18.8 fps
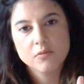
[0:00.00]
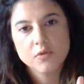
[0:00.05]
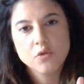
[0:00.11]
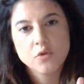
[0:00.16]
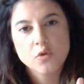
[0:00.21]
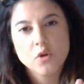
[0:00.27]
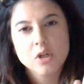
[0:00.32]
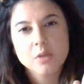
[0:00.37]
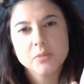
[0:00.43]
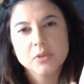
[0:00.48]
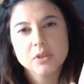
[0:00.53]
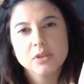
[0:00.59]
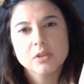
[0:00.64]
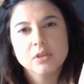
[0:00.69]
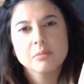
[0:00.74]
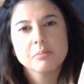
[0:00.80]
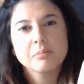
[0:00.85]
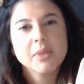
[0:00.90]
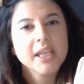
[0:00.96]

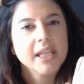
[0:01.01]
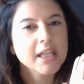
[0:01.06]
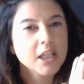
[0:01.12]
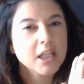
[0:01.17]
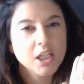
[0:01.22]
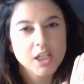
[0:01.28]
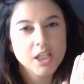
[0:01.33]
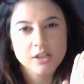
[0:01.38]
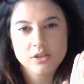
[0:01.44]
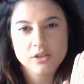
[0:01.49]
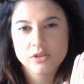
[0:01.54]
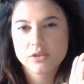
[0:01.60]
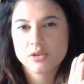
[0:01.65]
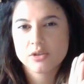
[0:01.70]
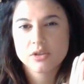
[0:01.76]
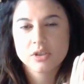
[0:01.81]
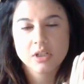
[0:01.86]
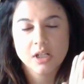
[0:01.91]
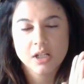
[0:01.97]
normal
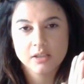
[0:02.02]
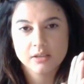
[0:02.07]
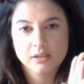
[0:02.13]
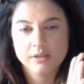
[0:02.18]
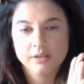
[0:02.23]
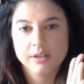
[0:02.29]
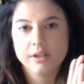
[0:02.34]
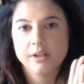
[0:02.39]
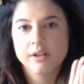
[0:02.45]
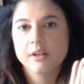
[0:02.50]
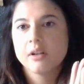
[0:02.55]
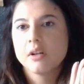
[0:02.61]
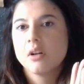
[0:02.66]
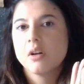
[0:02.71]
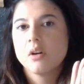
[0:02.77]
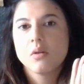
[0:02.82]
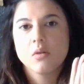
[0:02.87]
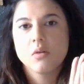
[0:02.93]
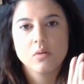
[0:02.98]
pinkish color
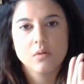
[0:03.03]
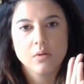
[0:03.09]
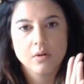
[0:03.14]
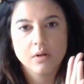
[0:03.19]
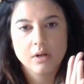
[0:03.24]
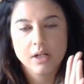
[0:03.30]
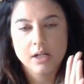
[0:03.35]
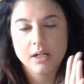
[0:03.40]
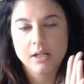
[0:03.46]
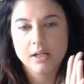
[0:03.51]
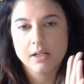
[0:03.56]
or